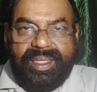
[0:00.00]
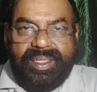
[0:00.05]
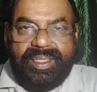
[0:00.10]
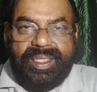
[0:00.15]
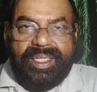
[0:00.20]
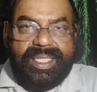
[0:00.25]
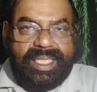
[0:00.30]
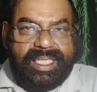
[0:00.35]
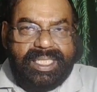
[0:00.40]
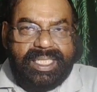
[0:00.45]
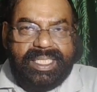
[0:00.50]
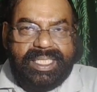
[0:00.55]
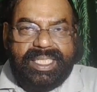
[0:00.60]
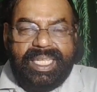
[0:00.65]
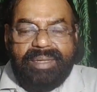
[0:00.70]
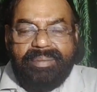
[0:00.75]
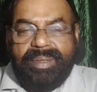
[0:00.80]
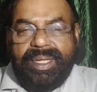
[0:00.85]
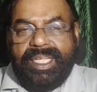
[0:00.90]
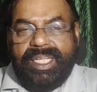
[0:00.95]
So this is
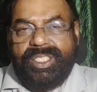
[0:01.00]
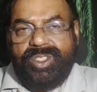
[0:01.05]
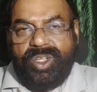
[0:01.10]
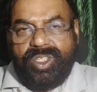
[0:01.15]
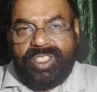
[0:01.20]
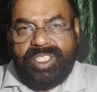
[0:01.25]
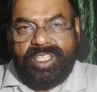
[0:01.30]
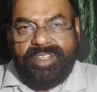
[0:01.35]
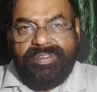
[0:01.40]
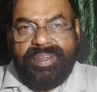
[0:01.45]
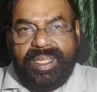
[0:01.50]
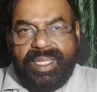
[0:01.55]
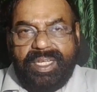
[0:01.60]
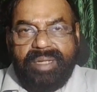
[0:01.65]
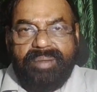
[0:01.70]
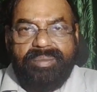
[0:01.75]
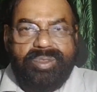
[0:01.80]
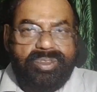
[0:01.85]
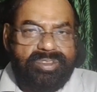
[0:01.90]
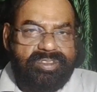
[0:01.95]
their main source of
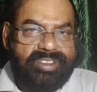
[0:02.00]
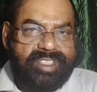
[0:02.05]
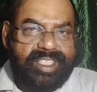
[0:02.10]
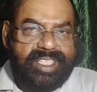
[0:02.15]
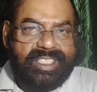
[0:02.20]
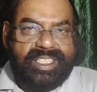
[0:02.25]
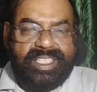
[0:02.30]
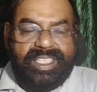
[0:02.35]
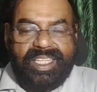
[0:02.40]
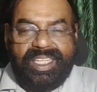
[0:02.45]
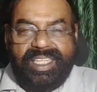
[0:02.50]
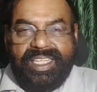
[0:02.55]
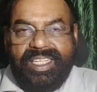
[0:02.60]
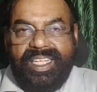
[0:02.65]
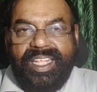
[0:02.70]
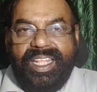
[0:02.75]
income, through treachery.